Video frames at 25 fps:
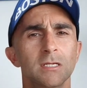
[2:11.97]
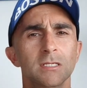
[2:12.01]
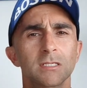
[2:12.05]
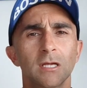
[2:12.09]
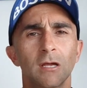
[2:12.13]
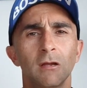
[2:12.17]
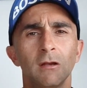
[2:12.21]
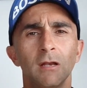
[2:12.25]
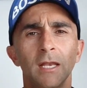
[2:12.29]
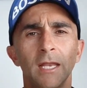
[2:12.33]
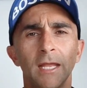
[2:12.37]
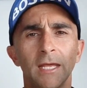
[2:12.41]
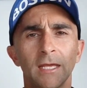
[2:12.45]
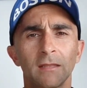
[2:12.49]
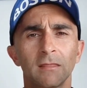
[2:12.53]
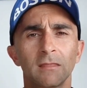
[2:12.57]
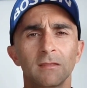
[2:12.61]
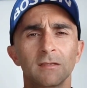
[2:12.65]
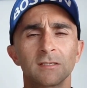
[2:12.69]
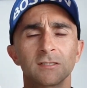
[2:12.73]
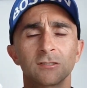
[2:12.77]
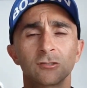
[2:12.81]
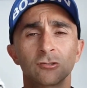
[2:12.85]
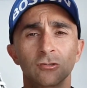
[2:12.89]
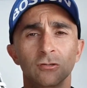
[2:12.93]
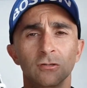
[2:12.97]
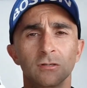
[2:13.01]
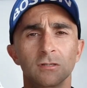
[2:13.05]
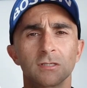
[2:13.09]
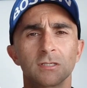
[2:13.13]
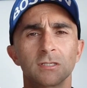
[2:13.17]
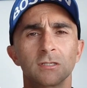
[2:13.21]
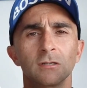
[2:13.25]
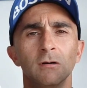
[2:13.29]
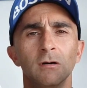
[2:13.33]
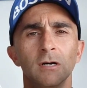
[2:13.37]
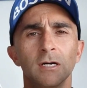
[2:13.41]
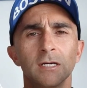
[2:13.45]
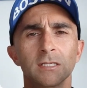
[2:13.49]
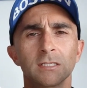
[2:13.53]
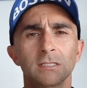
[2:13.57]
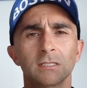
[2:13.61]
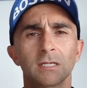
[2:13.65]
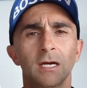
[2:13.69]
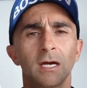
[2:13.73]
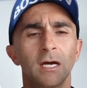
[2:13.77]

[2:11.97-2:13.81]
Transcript: So length is true to size.